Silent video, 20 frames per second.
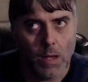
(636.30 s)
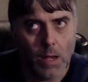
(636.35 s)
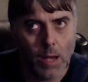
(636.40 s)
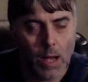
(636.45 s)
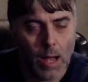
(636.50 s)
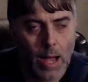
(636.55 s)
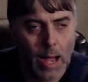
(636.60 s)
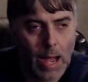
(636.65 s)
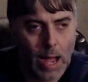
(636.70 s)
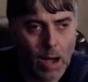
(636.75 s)

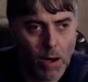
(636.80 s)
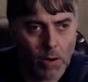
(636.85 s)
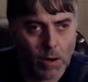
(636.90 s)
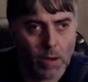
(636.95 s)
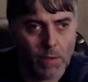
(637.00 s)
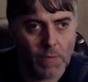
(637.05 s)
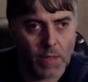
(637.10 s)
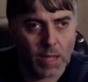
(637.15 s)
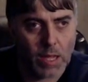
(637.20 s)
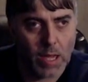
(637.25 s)
out
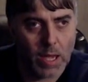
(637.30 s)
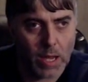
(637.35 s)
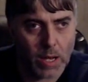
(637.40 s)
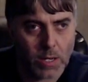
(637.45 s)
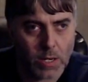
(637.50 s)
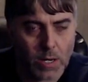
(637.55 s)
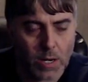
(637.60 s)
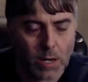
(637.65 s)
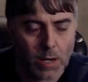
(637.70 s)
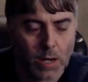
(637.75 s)
of the
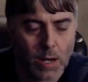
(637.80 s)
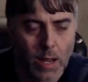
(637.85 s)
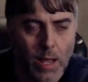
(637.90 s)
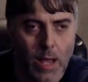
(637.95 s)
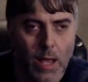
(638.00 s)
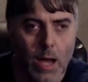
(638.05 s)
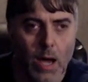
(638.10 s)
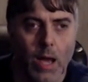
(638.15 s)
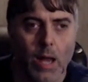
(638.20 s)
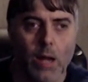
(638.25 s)
kitchen.
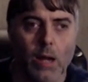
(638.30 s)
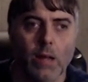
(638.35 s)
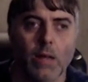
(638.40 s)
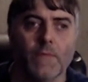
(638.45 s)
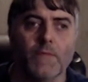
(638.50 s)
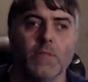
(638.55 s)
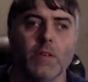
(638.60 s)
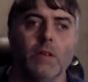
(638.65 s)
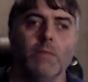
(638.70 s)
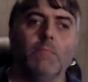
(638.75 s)
I
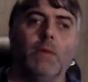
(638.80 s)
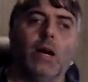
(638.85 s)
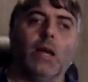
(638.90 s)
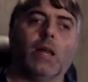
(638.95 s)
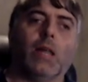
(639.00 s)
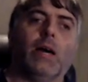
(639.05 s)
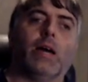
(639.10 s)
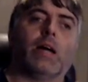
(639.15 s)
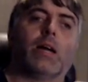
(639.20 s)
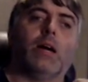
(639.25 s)
lifted my
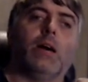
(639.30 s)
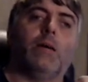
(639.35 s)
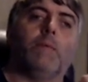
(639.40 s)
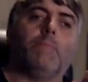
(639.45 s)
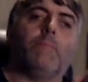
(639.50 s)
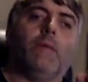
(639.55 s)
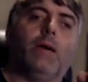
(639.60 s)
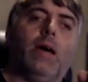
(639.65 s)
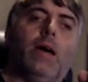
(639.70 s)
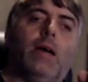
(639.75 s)
leg
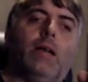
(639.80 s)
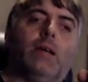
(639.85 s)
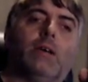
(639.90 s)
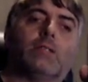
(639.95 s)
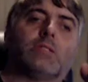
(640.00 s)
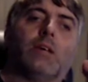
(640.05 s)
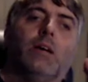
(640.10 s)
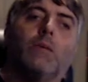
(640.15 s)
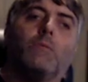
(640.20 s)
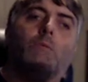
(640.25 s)
up, and as
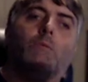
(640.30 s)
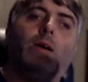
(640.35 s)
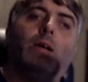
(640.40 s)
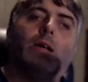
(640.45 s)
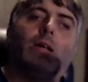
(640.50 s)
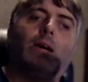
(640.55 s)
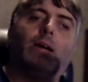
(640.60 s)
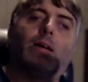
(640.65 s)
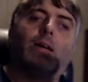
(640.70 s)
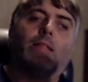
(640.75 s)
I went
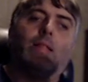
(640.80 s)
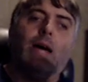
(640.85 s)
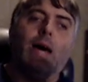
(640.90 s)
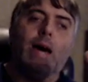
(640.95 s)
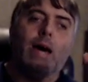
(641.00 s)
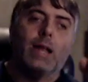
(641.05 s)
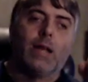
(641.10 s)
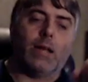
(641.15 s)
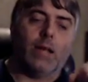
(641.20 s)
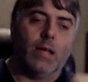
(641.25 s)
like
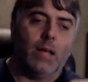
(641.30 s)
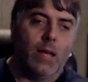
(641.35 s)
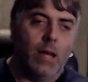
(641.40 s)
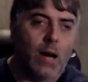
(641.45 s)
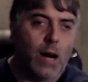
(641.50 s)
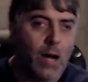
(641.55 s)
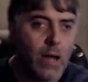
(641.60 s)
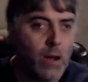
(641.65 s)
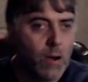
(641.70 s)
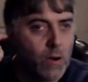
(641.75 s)
that,
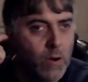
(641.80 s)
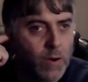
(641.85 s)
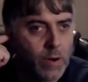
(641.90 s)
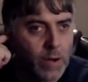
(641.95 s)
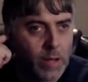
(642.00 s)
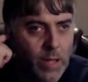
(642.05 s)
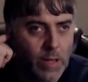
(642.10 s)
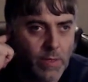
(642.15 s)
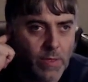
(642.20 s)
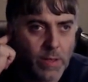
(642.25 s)
I heard
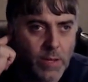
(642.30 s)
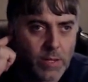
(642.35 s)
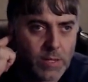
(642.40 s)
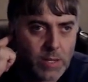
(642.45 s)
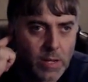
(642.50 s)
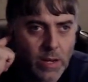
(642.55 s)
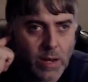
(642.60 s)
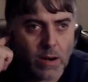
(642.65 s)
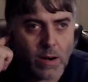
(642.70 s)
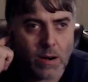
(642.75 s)
in this
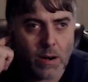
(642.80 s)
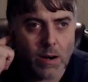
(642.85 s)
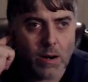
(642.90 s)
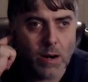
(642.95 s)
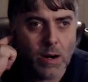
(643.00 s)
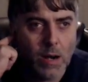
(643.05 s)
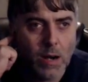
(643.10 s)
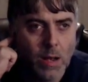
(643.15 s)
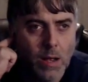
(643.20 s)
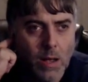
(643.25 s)
ear,
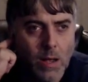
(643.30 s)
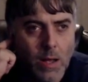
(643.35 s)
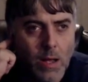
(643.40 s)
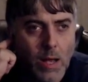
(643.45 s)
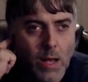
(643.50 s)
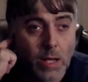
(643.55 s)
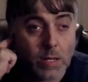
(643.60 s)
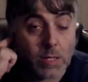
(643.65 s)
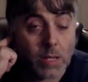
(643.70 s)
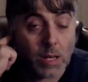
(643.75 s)

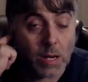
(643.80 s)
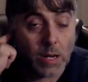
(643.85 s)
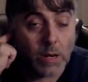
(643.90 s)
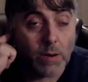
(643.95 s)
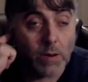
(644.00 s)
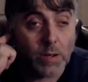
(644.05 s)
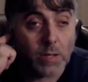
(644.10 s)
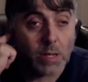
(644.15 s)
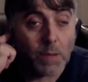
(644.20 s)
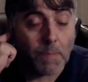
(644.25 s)
as
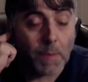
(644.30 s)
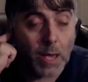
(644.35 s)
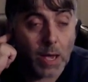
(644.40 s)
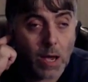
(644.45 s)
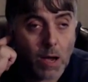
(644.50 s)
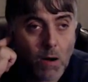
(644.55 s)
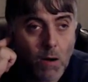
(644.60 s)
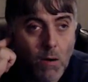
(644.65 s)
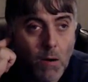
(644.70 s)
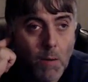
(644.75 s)
clear as a
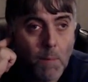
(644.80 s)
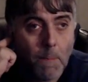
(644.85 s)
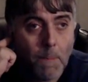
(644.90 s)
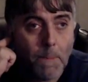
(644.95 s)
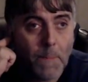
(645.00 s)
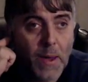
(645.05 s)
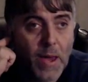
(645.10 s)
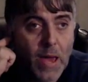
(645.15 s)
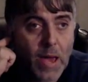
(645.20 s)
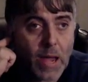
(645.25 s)
bell,
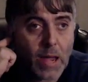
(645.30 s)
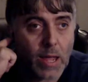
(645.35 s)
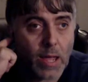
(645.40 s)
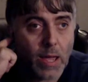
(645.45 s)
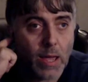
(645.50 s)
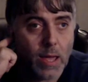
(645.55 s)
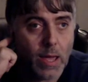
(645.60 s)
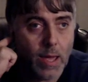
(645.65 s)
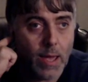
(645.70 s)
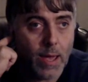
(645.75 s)
pick
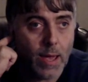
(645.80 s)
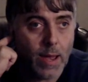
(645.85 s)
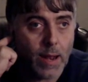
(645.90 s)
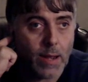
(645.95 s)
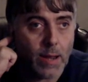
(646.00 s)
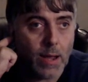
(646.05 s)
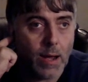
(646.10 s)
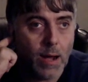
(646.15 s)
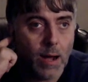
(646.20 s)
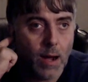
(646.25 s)

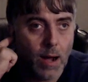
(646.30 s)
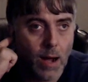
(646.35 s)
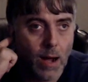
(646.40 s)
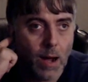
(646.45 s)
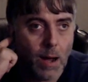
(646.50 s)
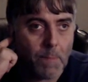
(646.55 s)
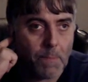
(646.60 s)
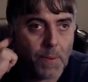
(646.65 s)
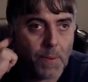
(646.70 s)
it up.